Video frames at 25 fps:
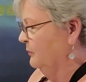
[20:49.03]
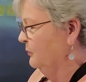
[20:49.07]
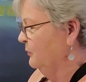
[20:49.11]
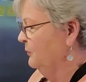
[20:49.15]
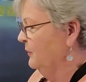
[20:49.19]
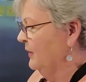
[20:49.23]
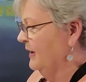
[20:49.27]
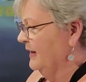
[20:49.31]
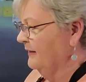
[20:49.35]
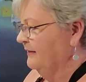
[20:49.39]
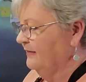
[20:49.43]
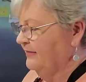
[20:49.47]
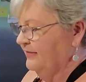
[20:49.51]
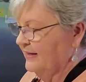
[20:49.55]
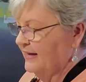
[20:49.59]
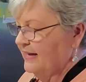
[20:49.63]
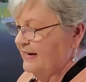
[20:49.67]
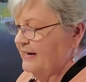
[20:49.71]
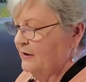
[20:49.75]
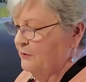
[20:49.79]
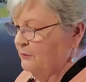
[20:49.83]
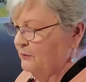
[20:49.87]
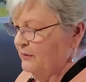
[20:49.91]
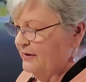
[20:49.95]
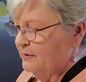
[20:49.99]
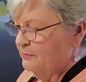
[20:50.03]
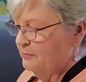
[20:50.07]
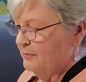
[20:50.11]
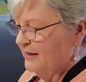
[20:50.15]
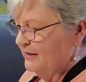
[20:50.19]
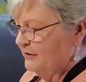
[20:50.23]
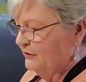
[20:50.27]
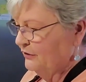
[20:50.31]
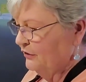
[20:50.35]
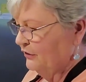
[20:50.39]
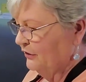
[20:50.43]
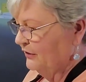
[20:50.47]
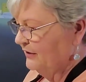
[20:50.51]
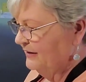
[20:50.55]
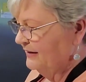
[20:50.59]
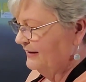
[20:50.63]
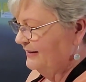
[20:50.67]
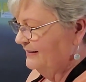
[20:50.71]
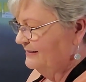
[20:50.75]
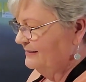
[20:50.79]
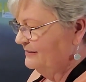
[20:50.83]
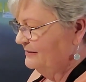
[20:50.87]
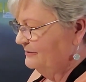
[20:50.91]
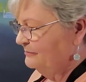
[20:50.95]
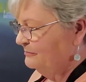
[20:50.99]
with and it would have been
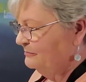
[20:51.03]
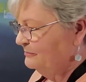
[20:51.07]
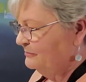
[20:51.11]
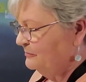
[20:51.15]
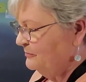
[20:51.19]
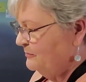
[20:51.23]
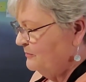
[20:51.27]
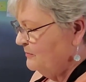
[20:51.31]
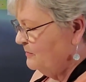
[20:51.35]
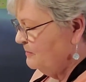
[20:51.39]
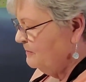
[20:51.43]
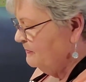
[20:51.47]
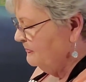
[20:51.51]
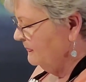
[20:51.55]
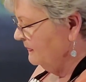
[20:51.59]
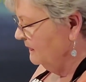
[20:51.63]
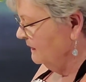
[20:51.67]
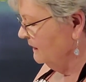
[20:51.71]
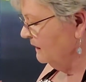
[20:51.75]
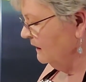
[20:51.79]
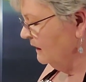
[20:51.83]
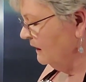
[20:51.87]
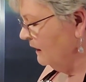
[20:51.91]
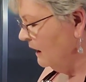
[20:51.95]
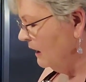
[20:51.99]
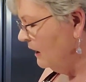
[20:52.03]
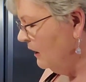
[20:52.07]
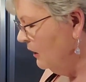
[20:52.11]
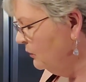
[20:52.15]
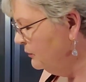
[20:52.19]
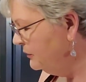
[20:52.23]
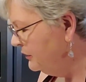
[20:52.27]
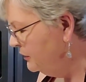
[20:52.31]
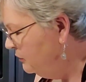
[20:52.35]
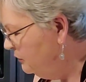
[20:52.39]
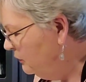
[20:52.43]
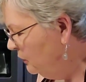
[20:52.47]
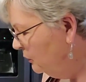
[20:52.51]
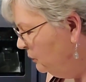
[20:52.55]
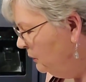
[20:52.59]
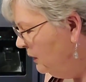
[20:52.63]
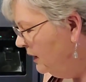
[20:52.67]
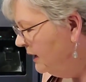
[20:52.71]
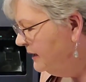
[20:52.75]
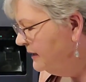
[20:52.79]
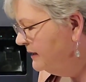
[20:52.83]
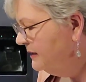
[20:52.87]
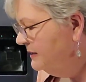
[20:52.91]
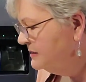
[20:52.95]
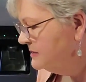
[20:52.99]
good. Oh, you know
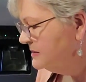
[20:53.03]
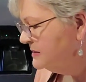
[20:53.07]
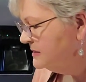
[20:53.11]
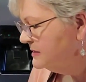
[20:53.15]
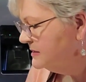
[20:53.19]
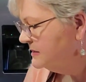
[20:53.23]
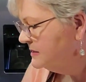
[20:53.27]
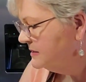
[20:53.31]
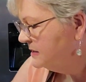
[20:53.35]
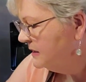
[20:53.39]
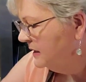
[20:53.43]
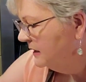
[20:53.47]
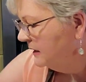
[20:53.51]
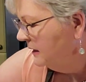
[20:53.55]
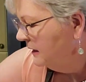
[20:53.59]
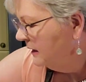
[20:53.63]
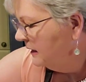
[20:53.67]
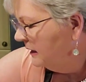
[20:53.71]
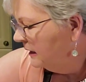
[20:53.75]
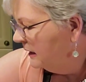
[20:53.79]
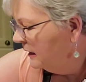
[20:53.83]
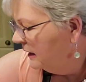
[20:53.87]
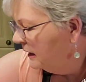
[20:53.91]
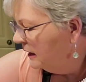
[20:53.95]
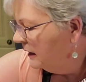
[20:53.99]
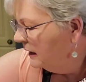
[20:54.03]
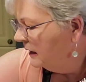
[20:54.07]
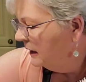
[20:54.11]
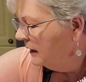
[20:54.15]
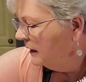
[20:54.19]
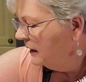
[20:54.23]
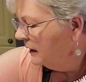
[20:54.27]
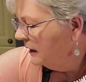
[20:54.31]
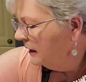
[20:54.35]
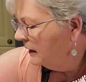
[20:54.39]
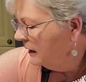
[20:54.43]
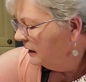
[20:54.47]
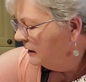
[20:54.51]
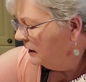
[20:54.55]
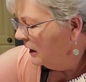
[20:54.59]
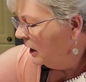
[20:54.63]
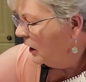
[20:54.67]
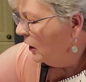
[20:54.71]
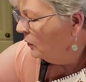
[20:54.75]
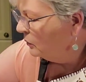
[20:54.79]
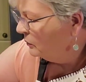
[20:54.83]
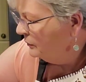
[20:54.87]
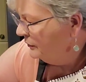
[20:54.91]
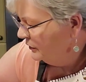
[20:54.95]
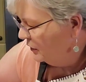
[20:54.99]
what?
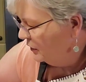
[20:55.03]
Oh,